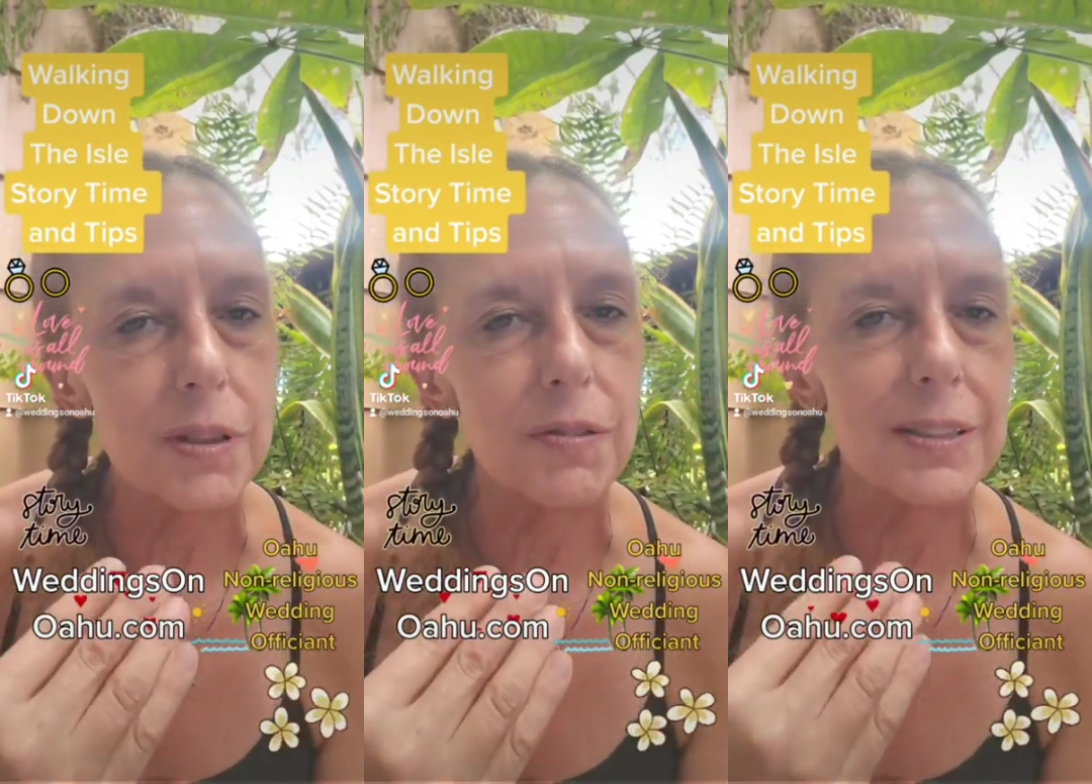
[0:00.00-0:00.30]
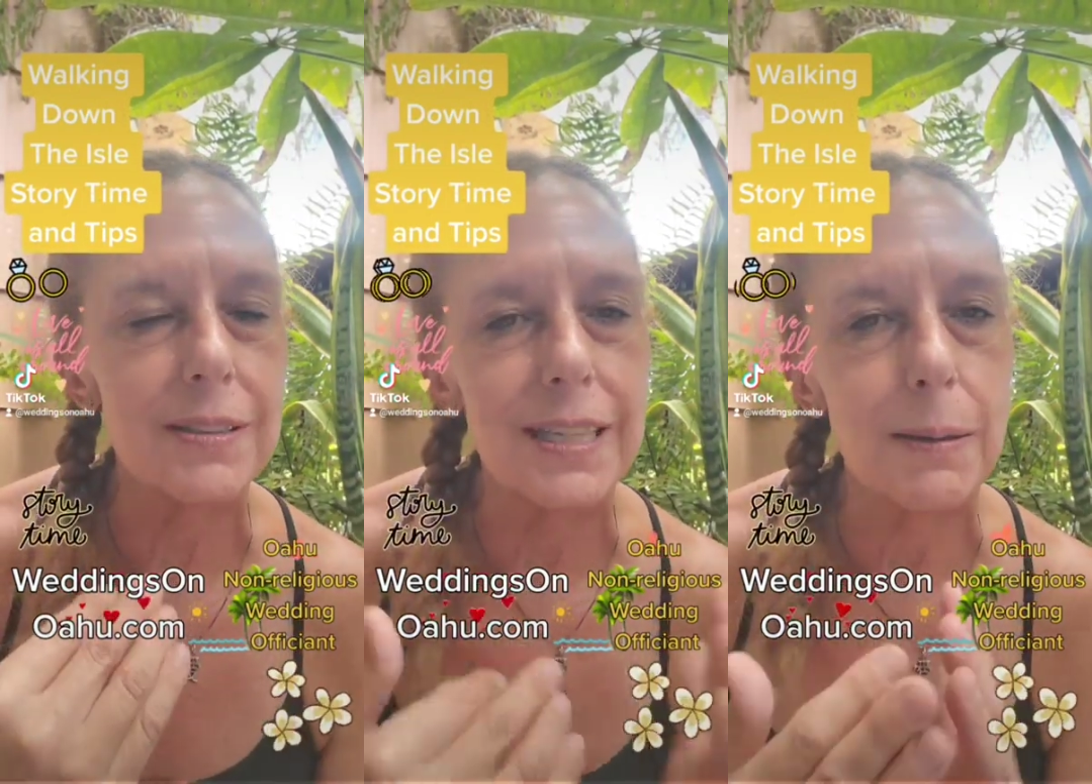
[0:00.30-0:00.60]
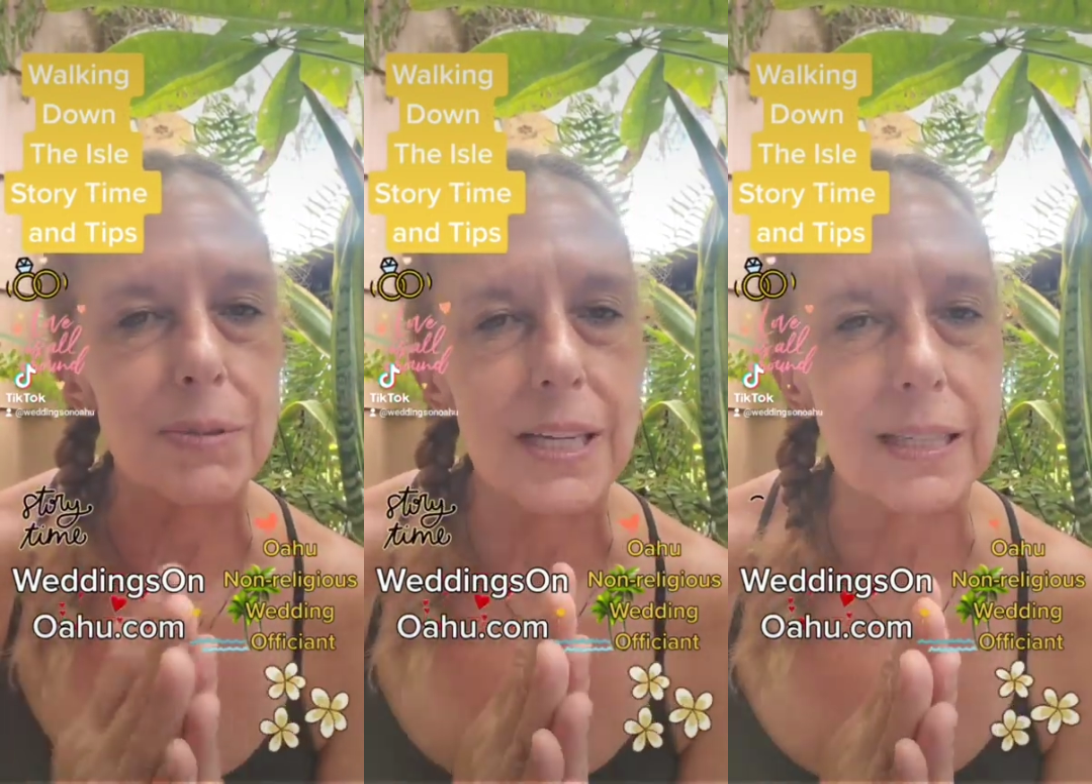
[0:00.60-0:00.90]
If it's a
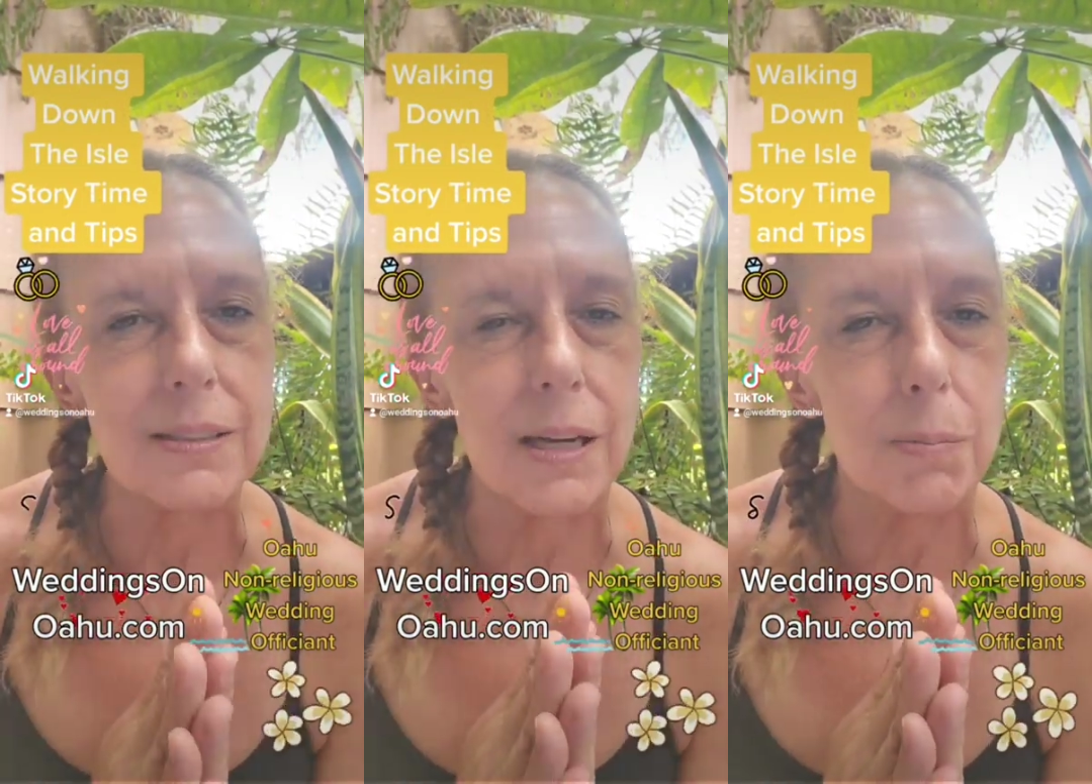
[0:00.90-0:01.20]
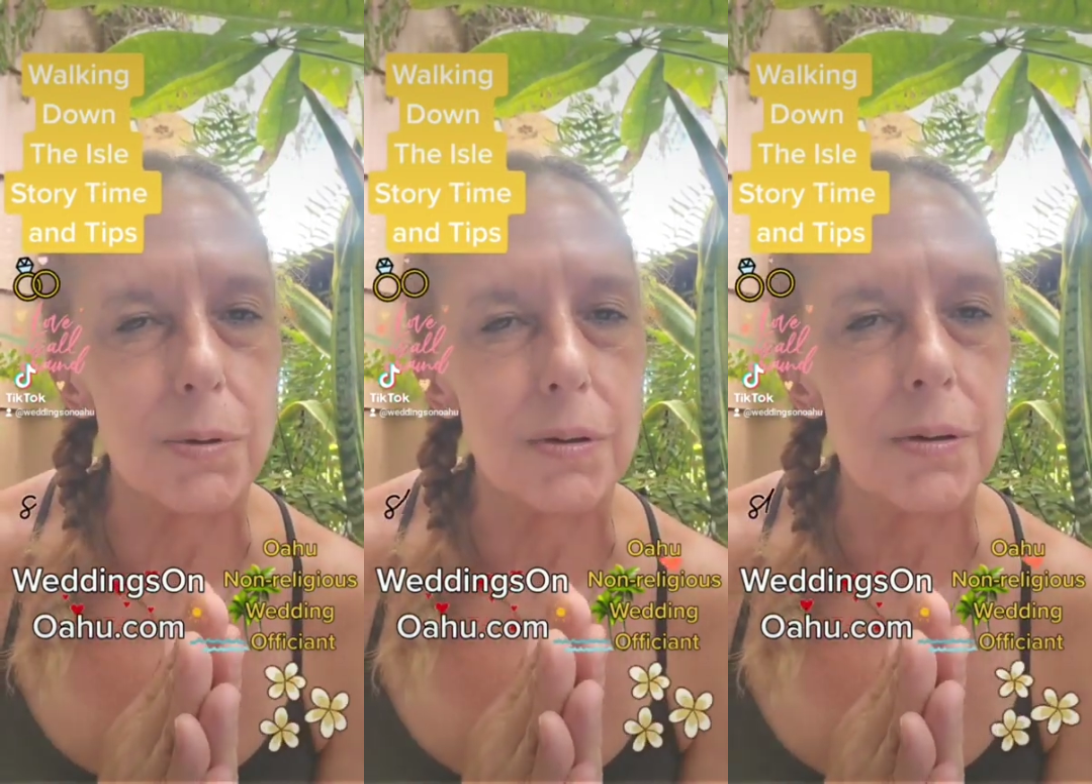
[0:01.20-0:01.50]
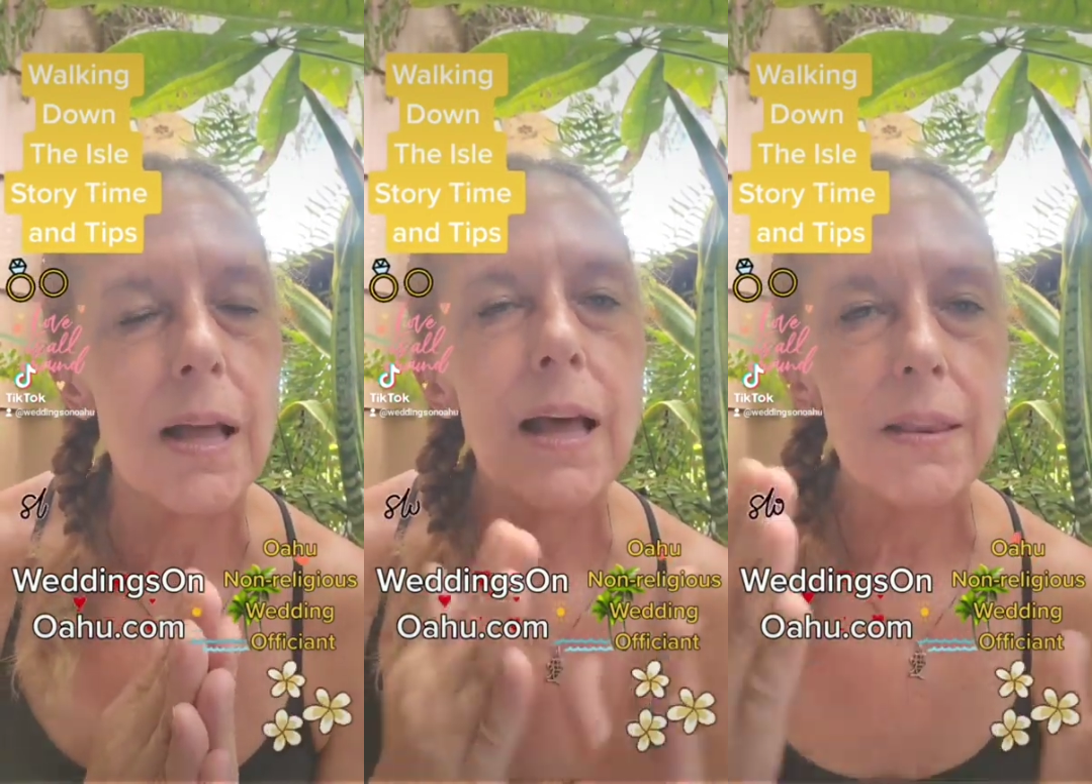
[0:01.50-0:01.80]
same-sex couple,
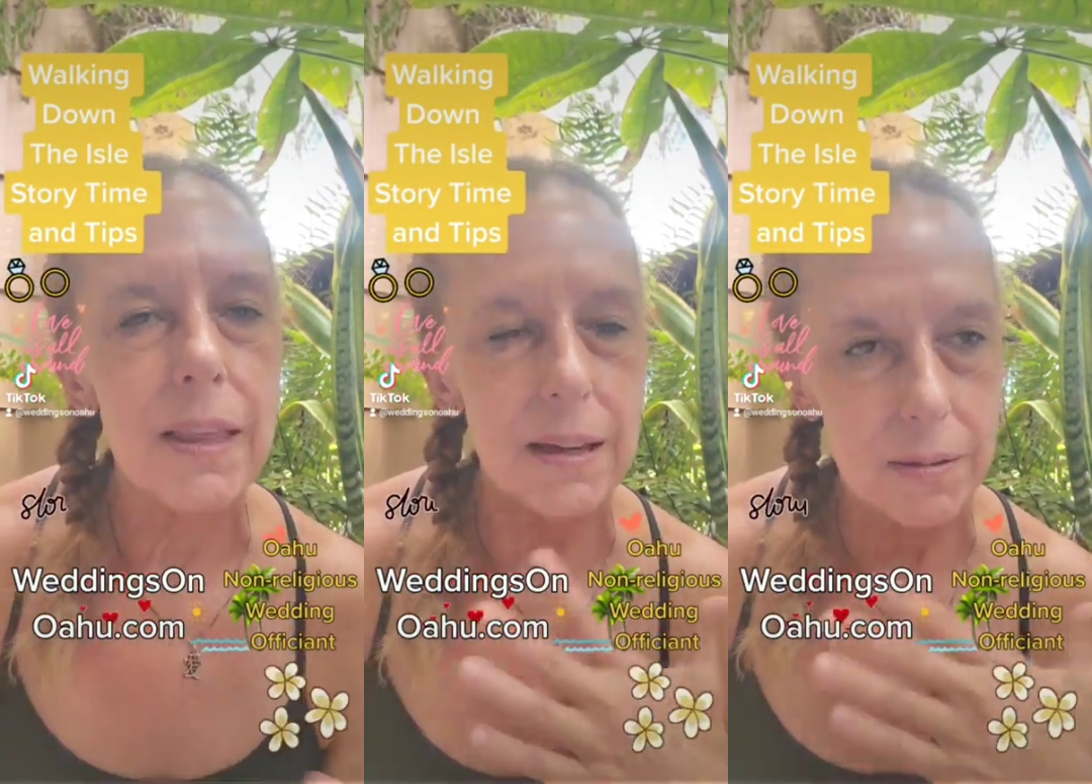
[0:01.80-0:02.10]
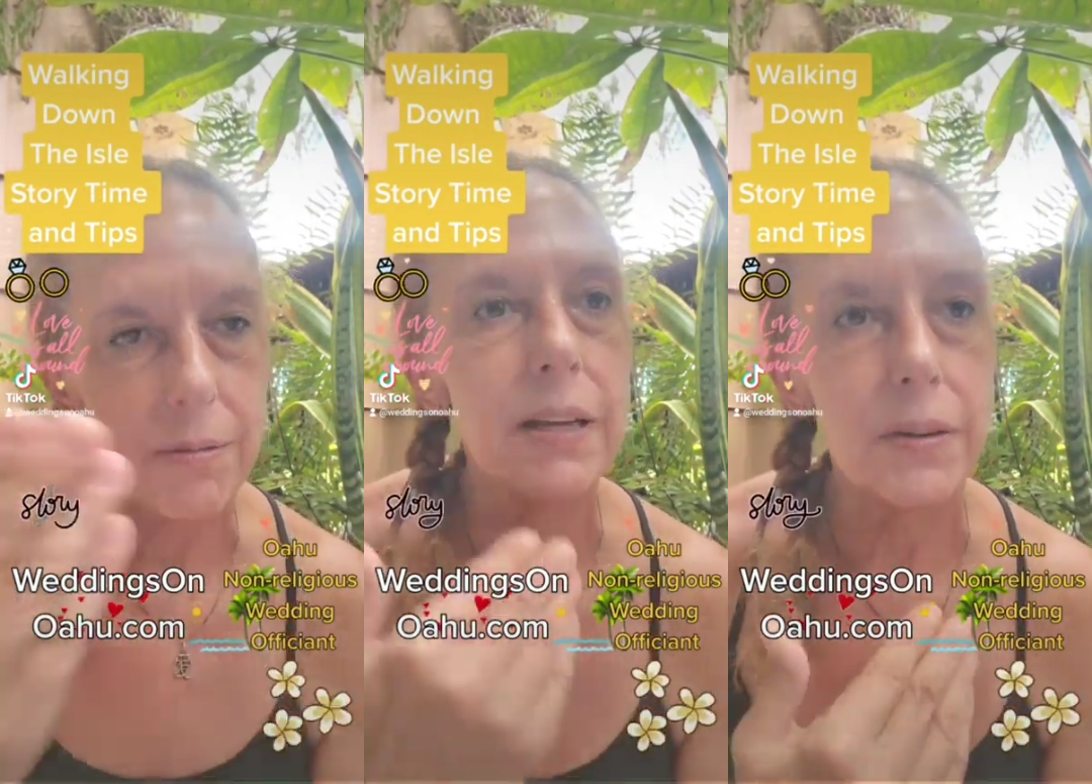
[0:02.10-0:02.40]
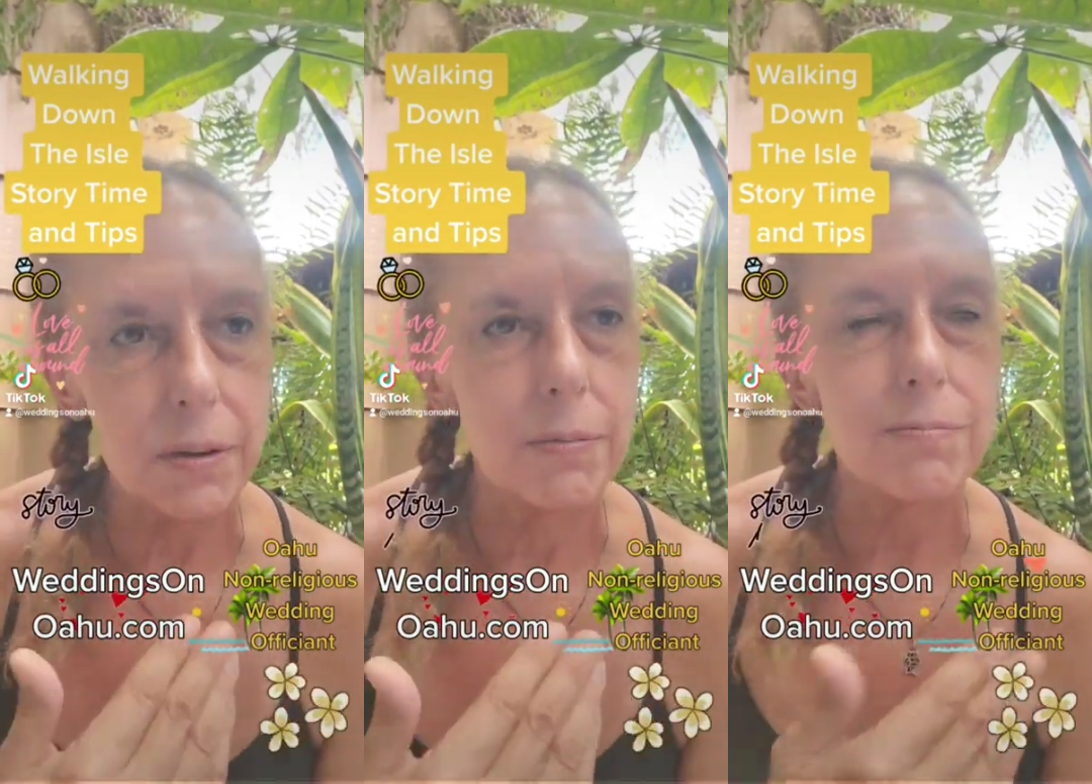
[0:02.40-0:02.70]
then the
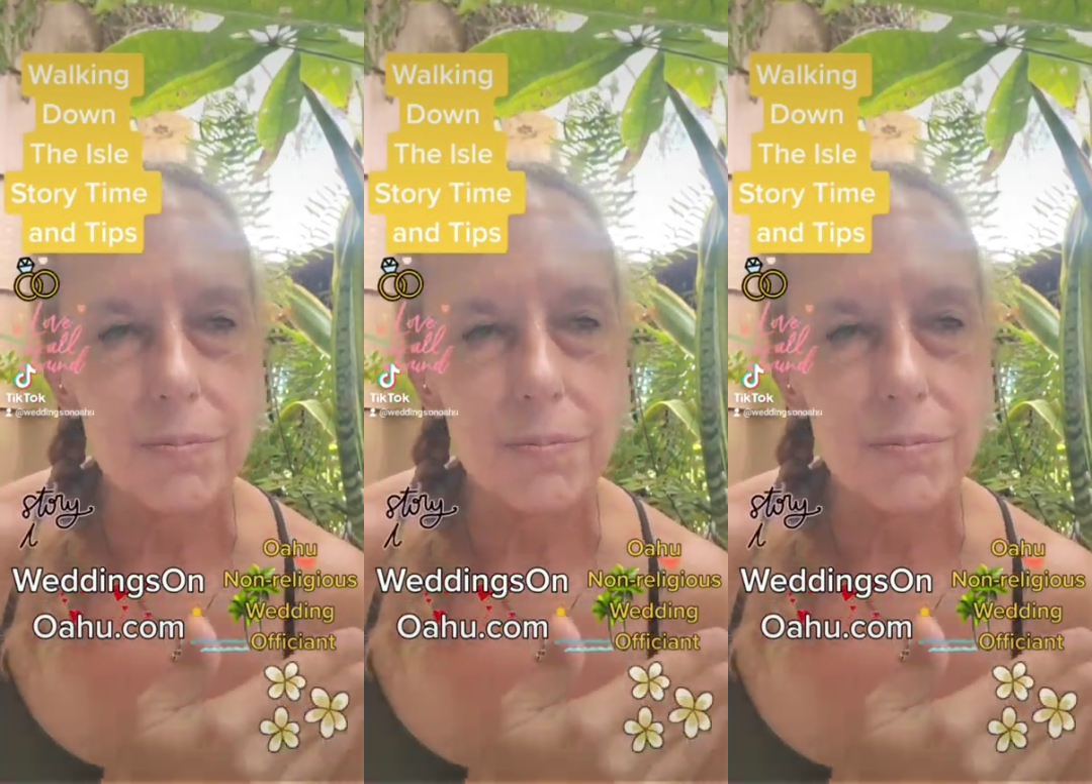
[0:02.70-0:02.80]
other.